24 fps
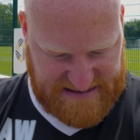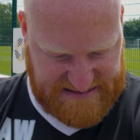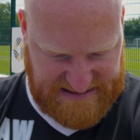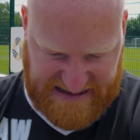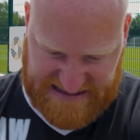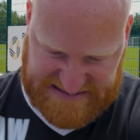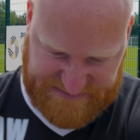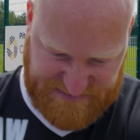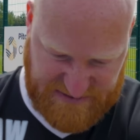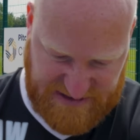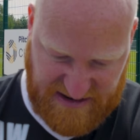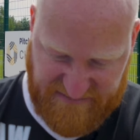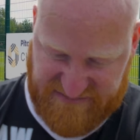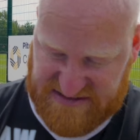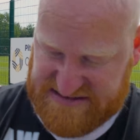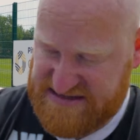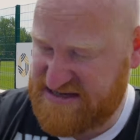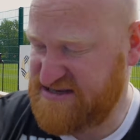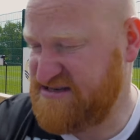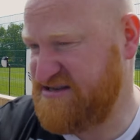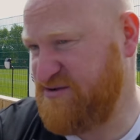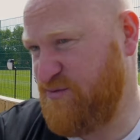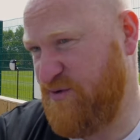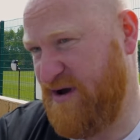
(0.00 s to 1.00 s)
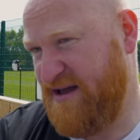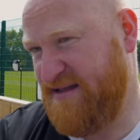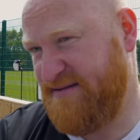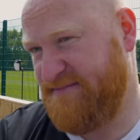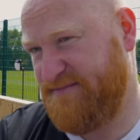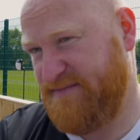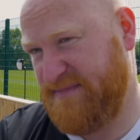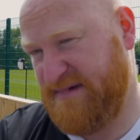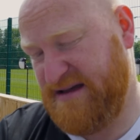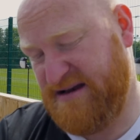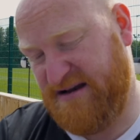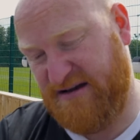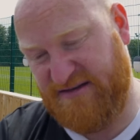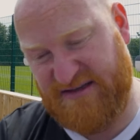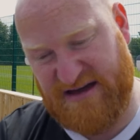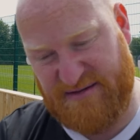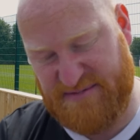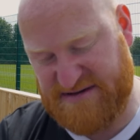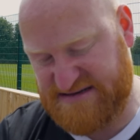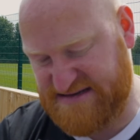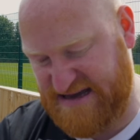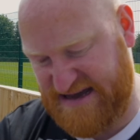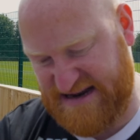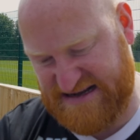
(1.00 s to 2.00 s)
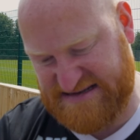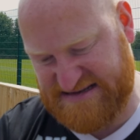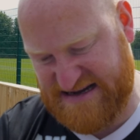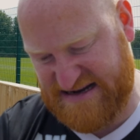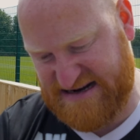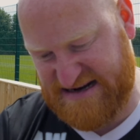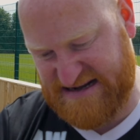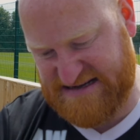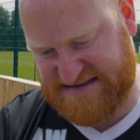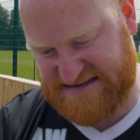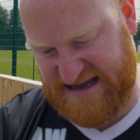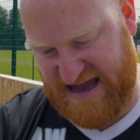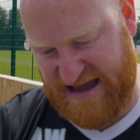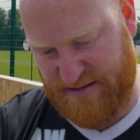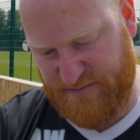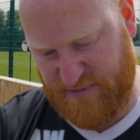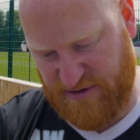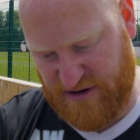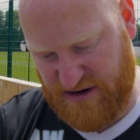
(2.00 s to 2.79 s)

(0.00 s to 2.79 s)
Desperate, obviously, to win. You know, they'll be saying exactly the same.